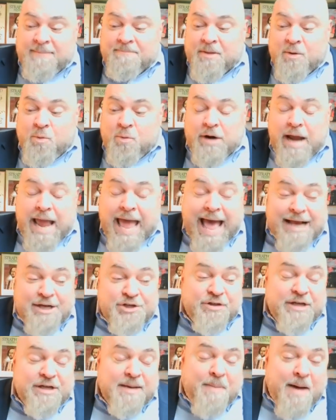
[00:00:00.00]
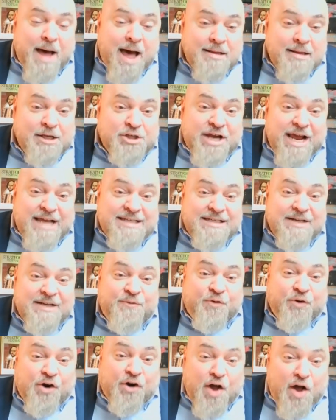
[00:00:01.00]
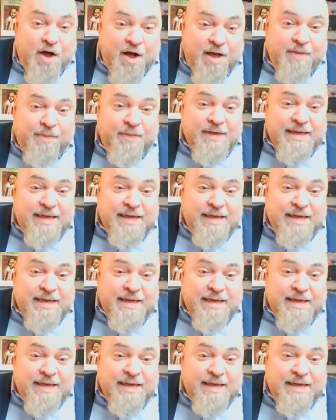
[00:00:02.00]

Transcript: were actually apologizing for all